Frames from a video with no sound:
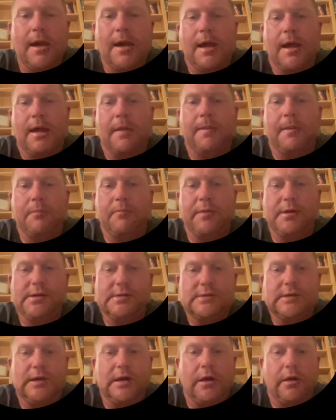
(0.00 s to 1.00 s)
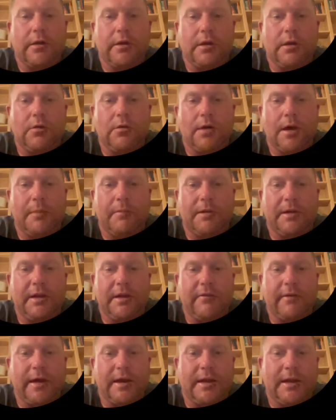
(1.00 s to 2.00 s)
and the BCRU, I
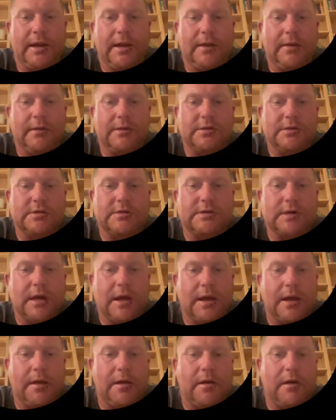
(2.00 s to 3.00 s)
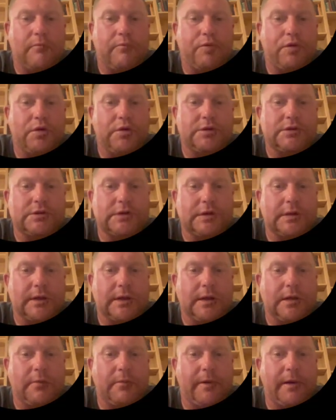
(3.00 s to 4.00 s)
believe I need to just uh, push a
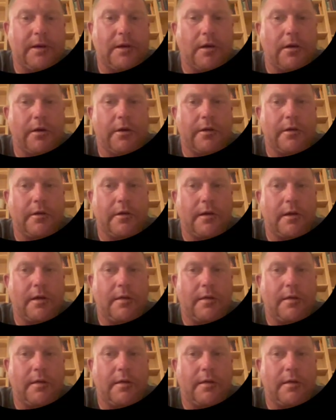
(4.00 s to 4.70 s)
little bit harder.